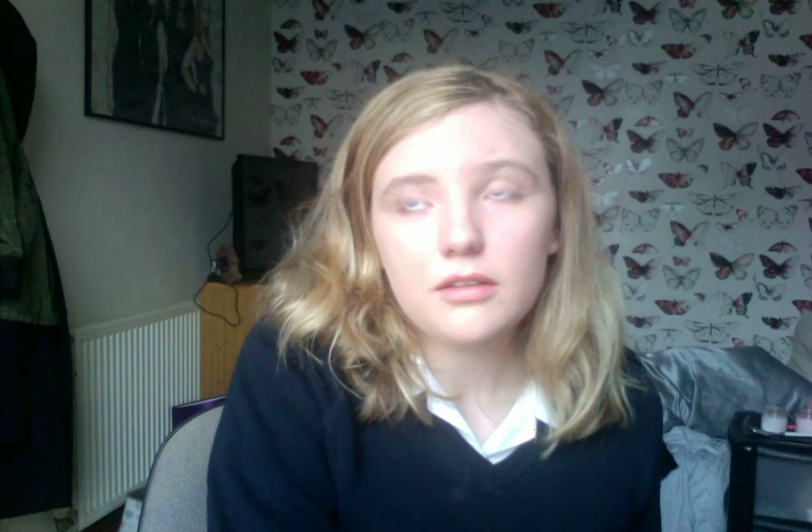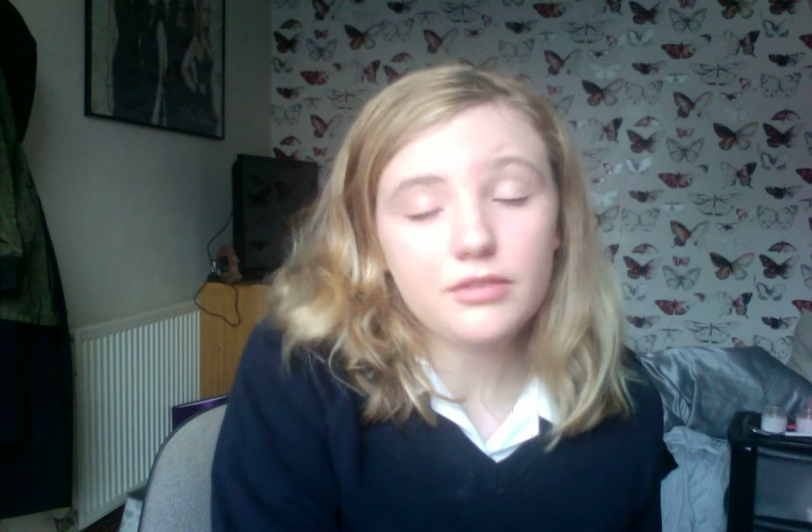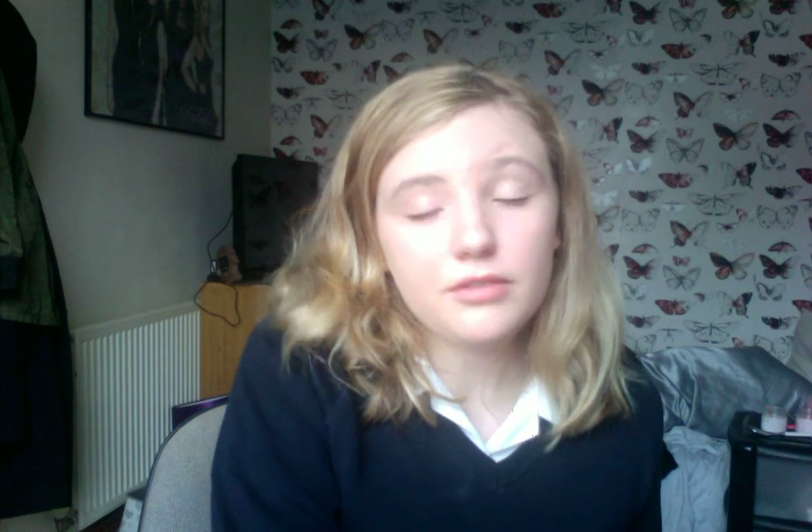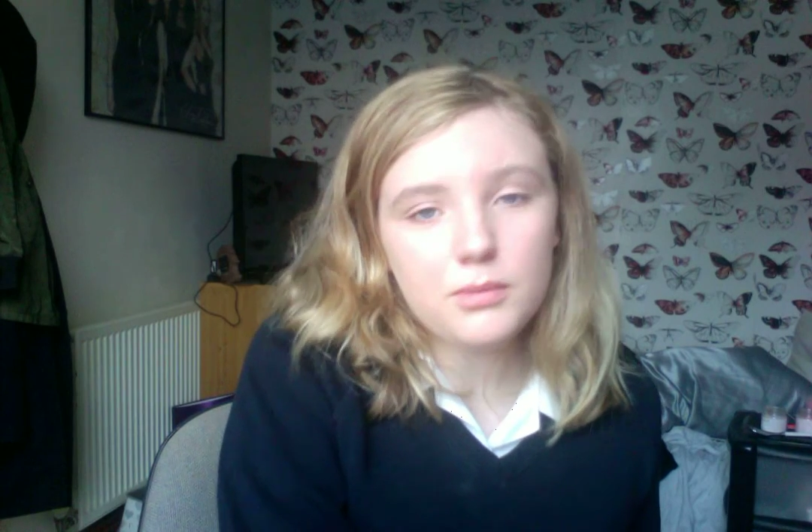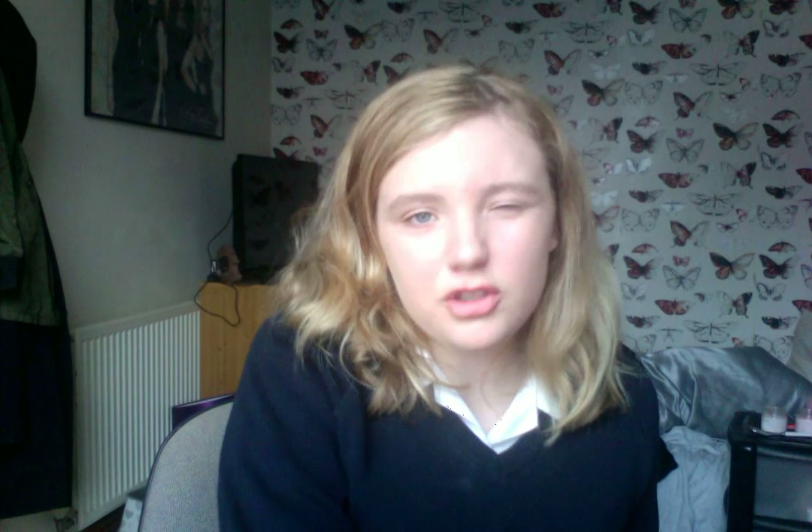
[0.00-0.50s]

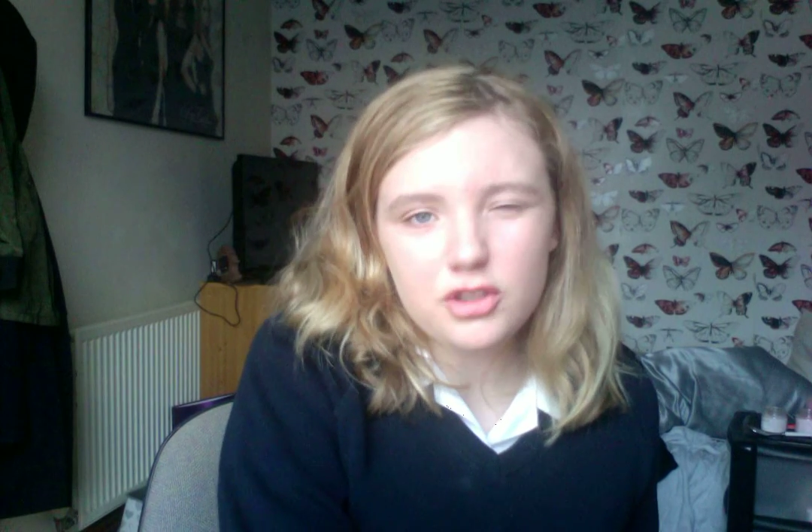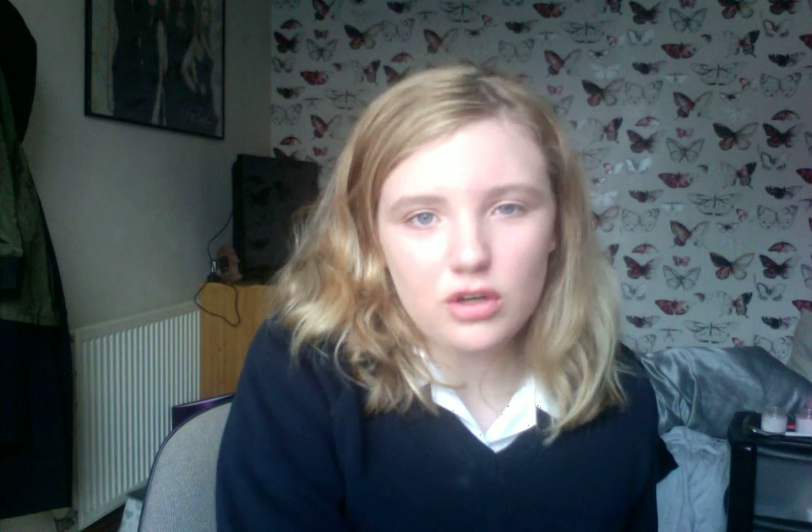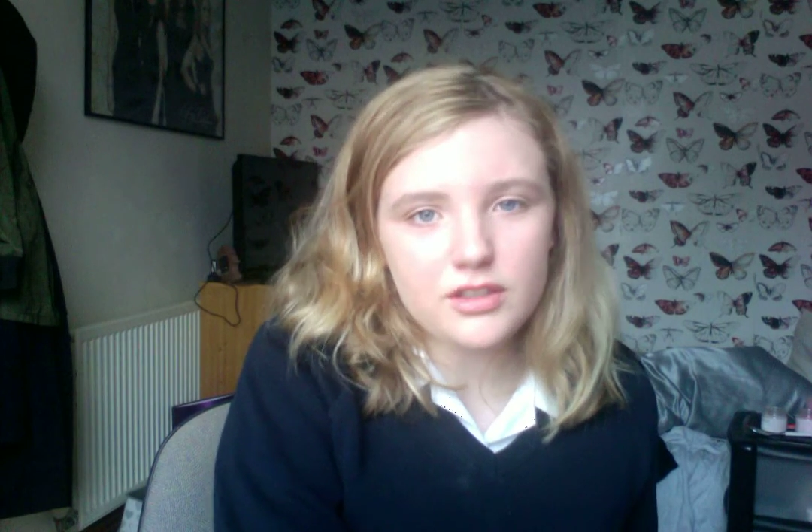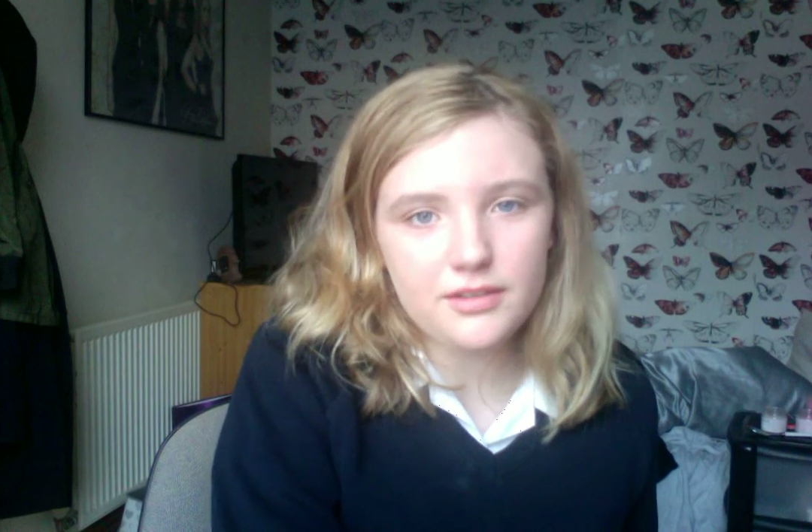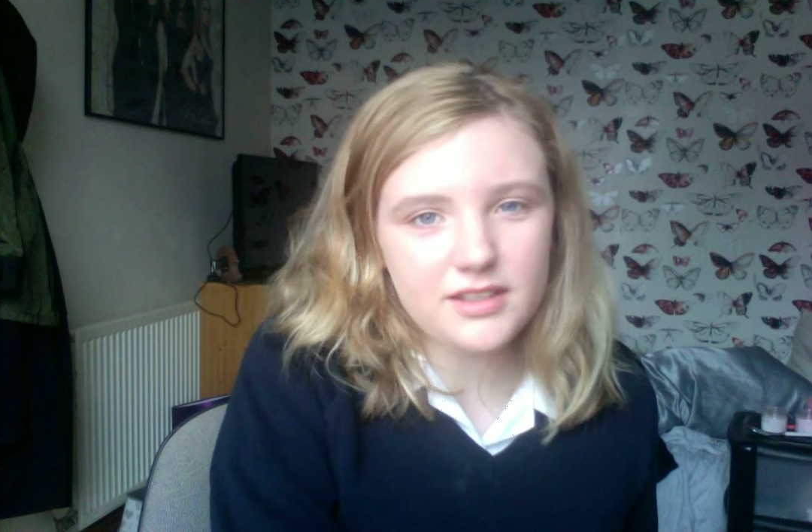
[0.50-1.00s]
for the
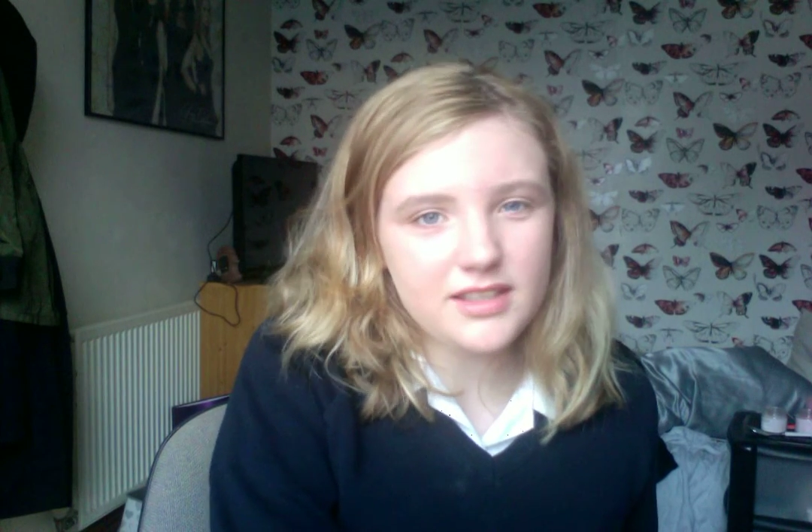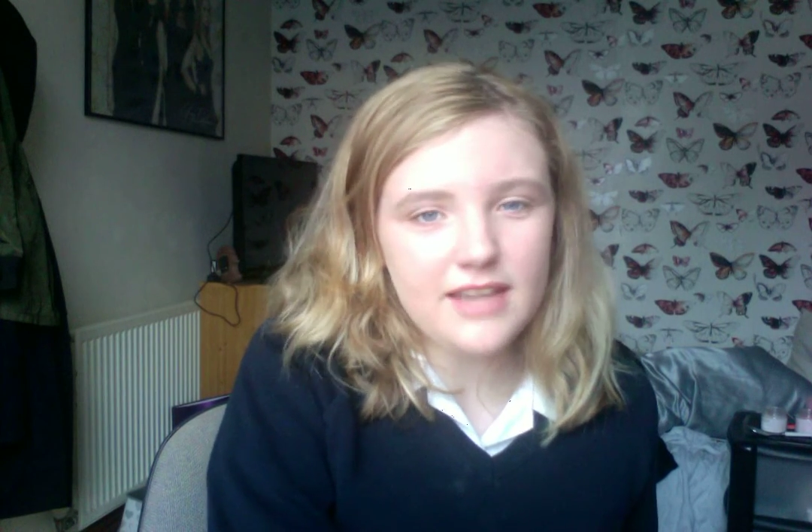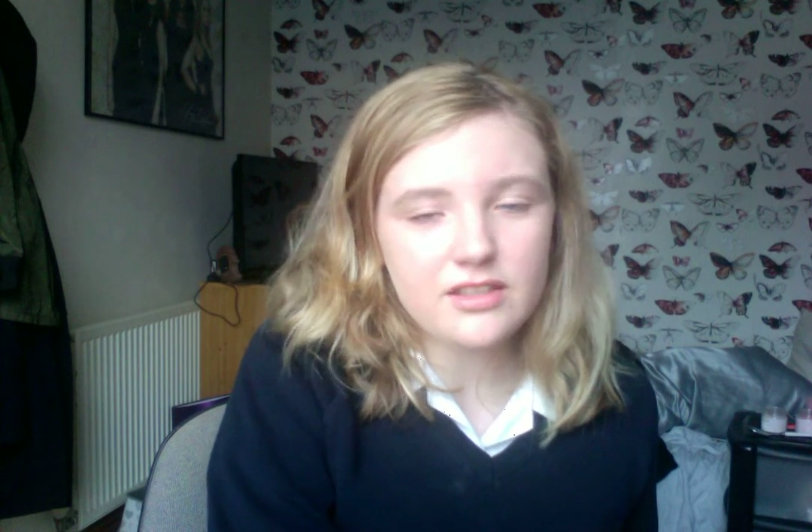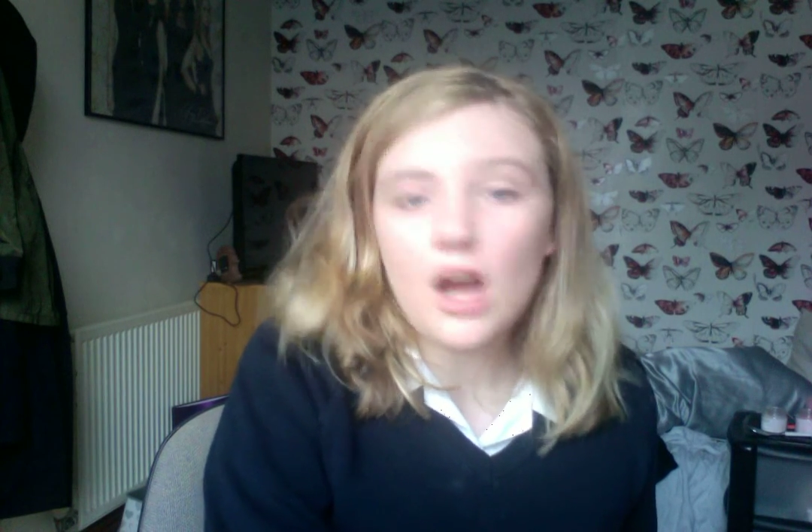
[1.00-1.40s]
majority of the days,